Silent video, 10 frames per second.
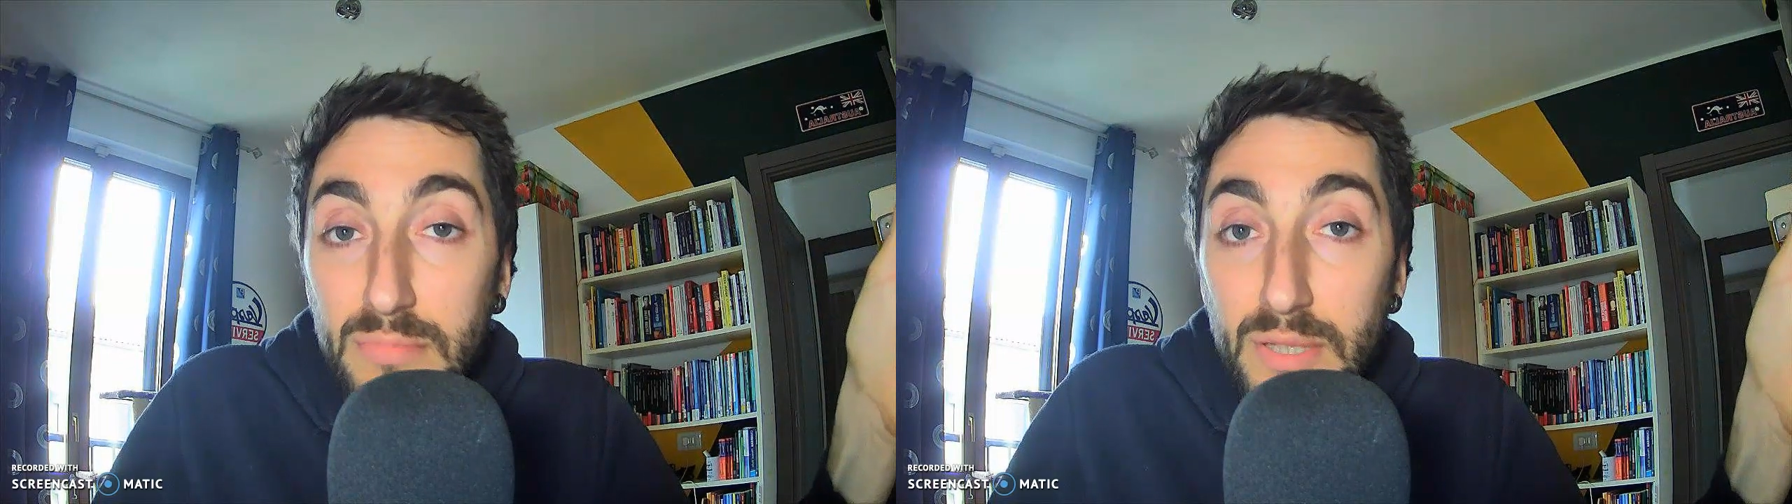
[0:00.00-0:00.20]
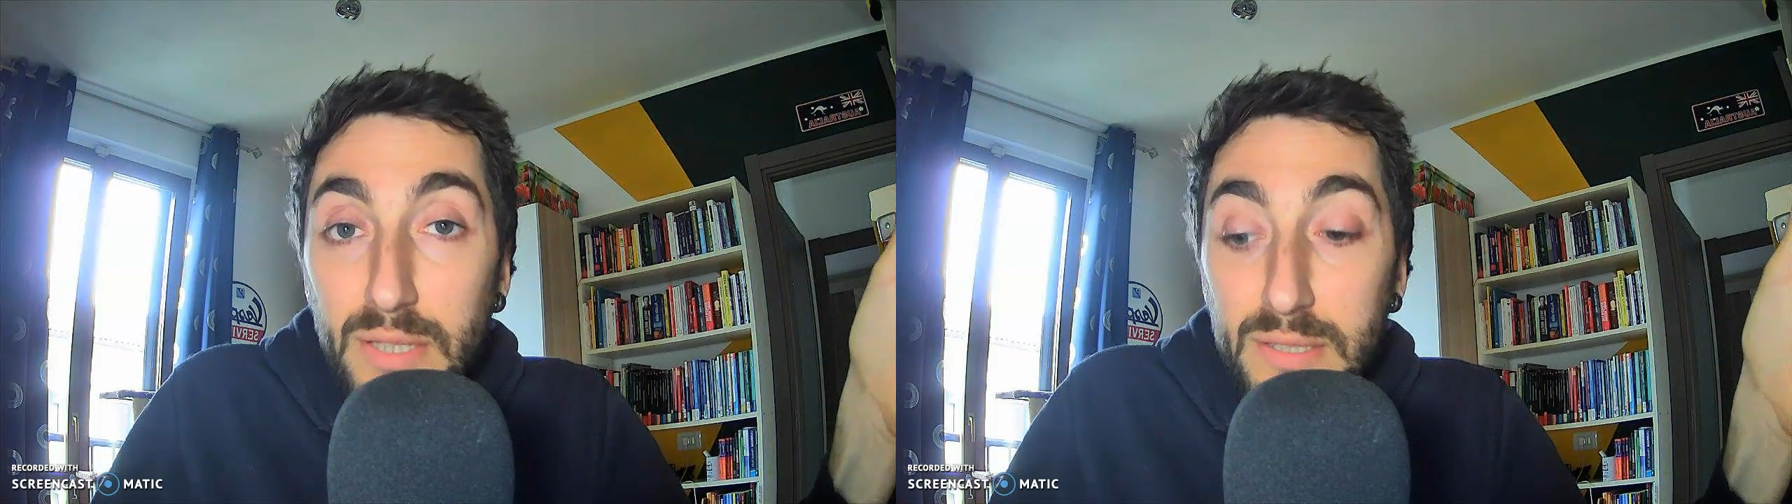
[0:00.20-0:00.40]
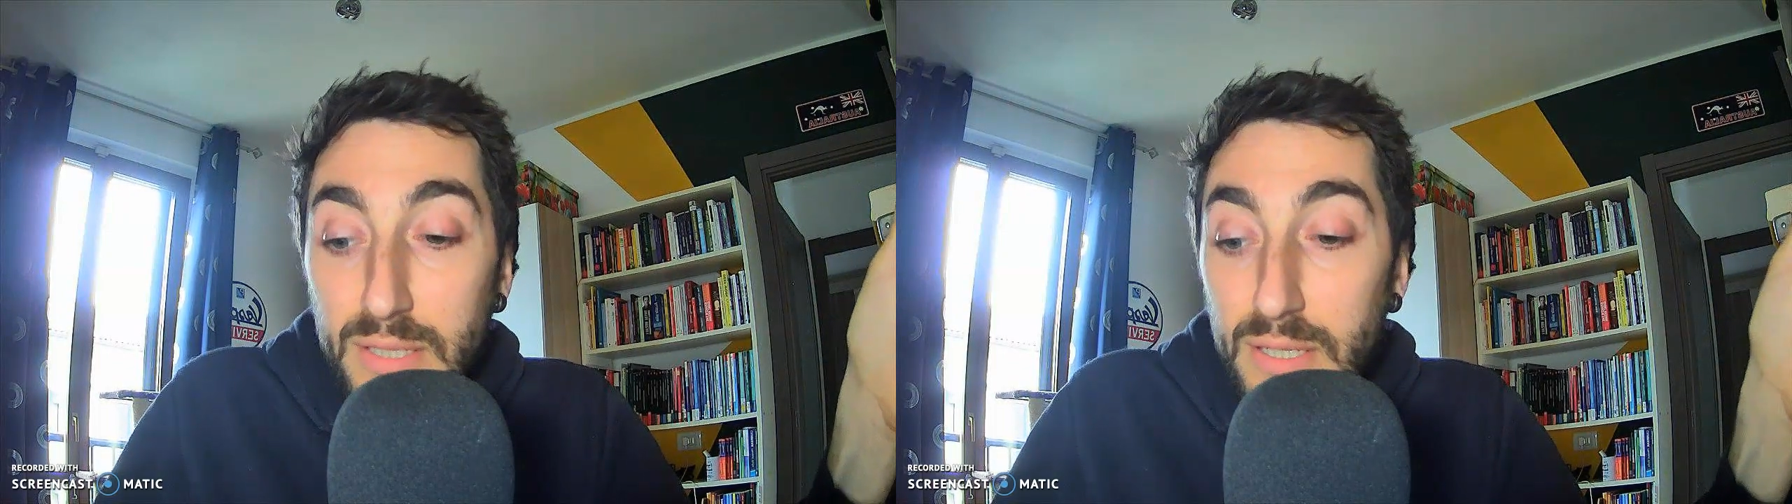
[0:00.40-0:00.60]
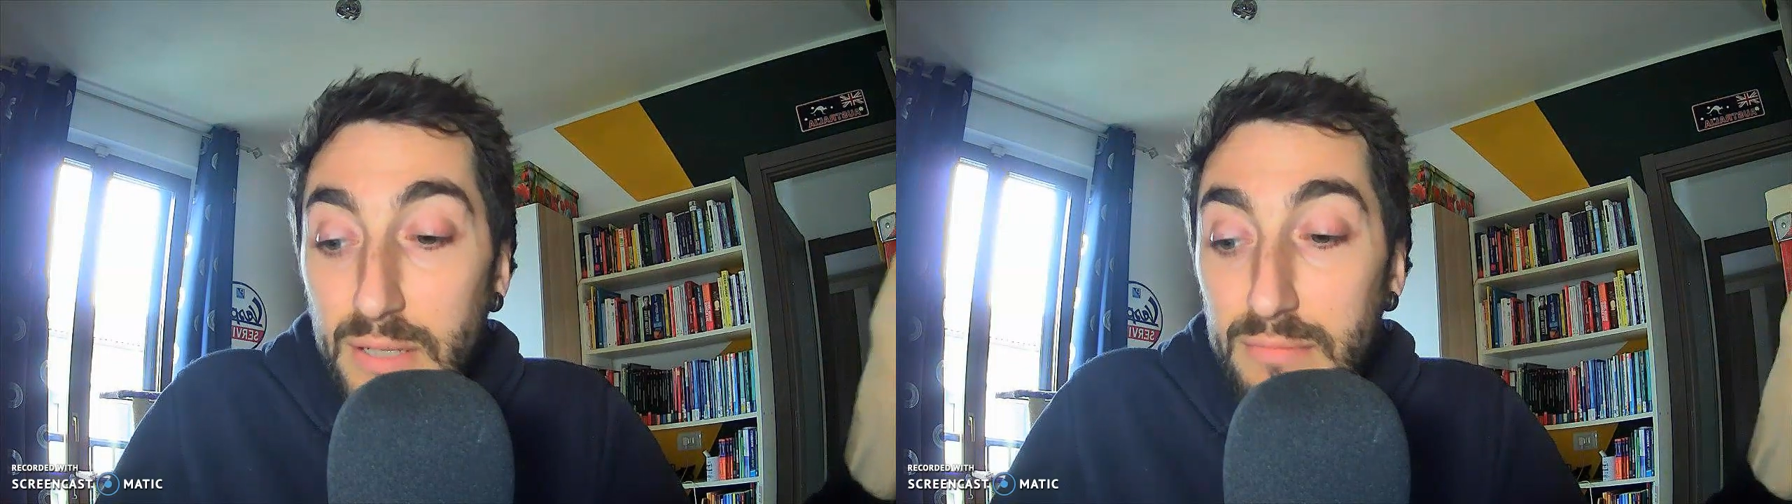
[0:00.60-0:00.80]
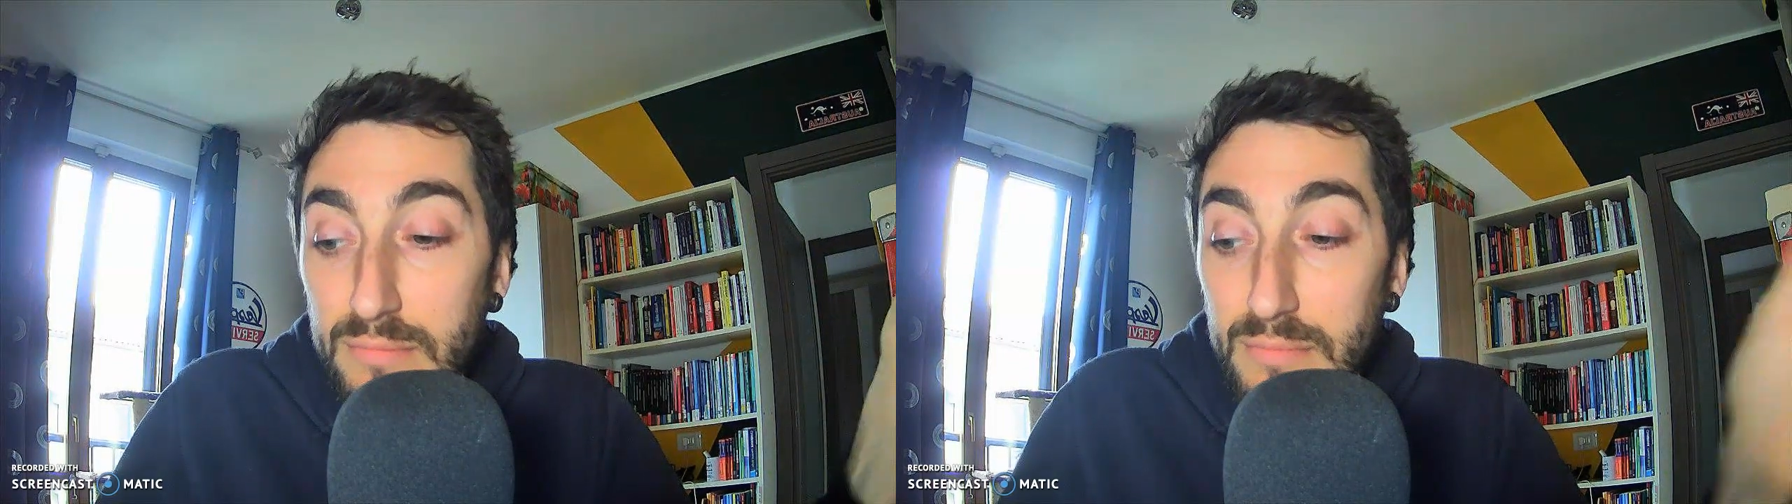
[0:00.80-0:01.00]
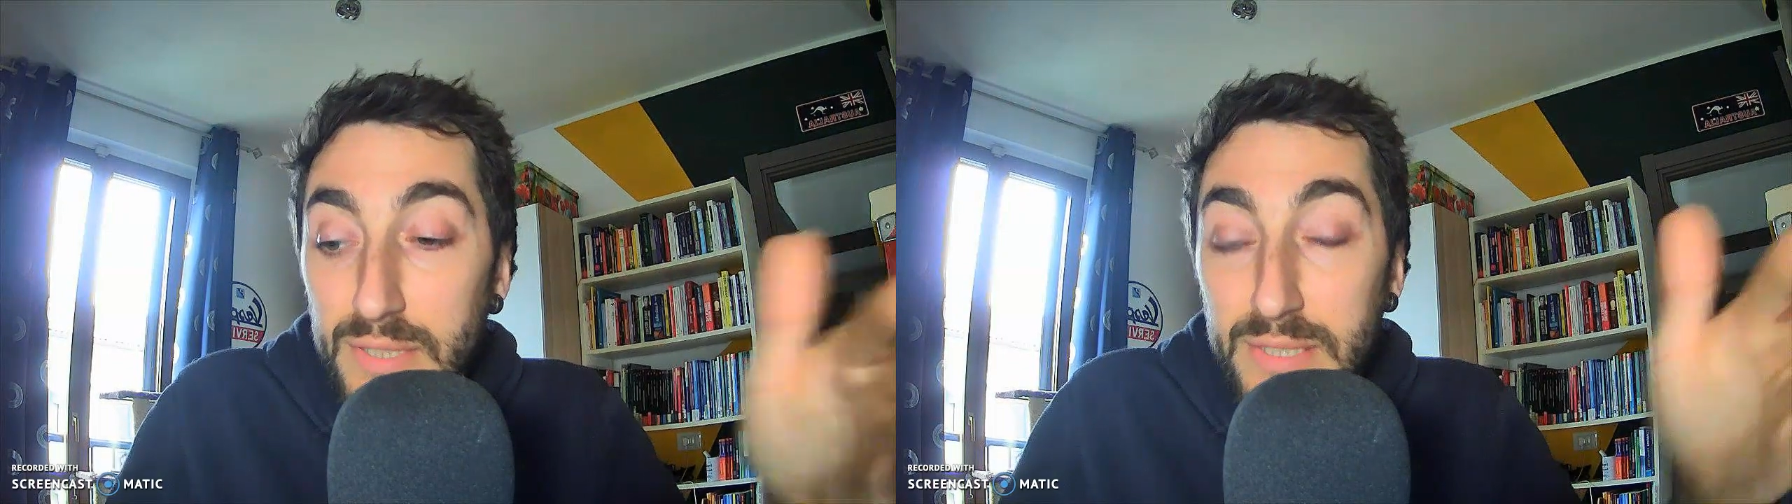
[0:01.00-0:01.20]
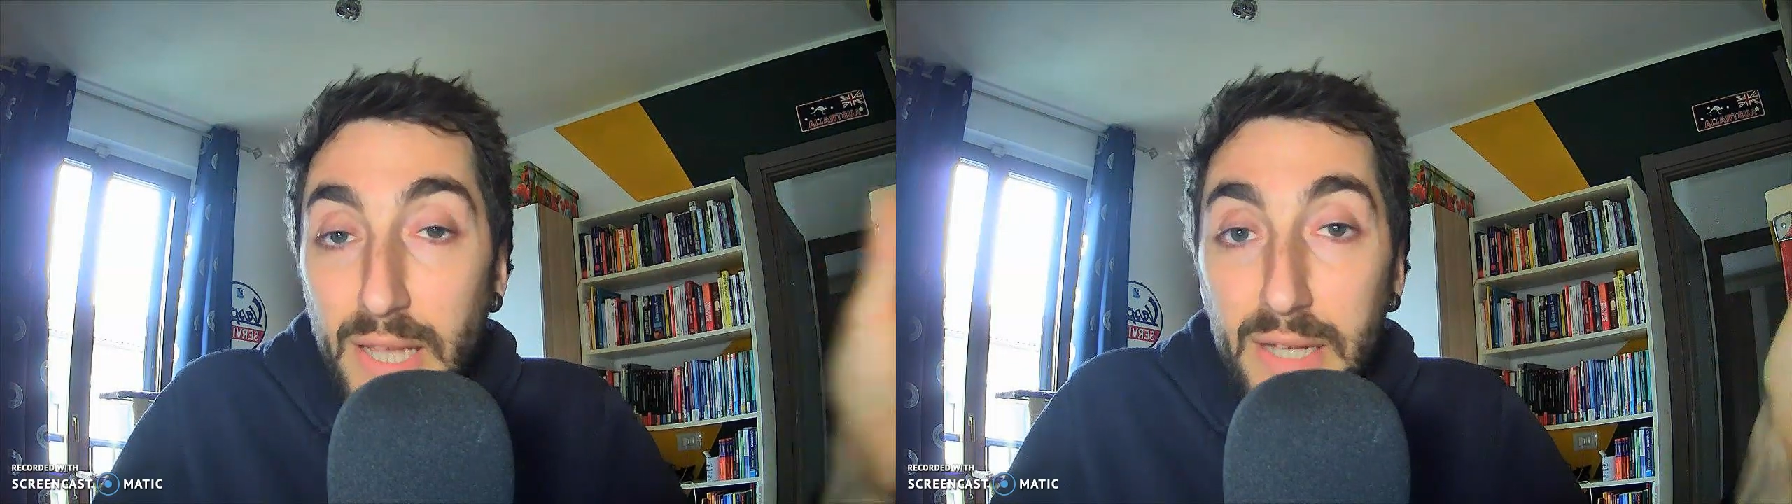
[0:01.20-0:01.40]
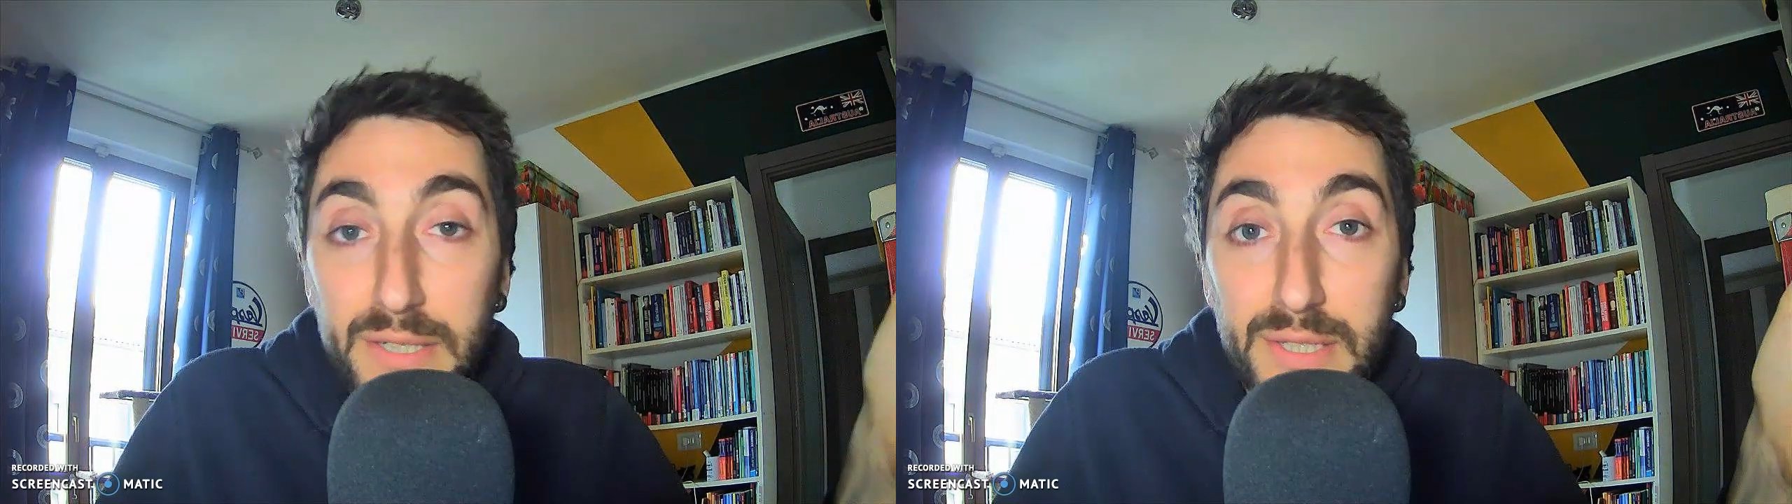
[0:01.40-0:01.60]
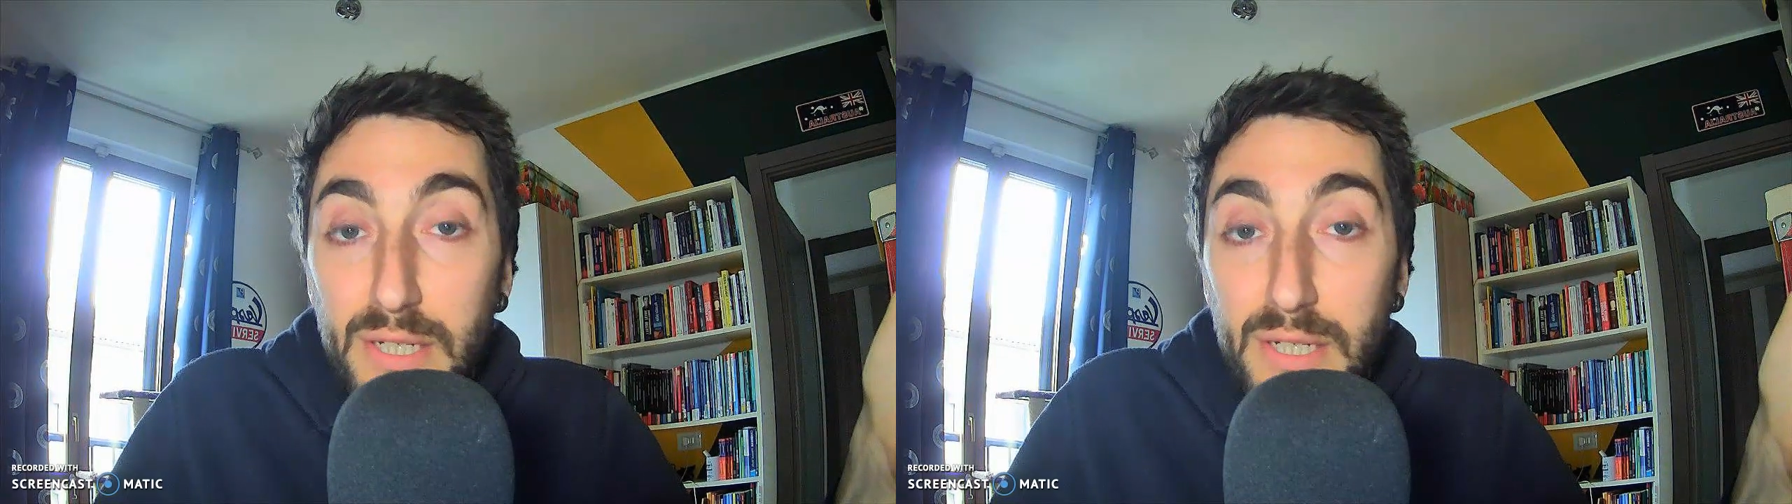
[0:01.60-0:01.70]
That's standard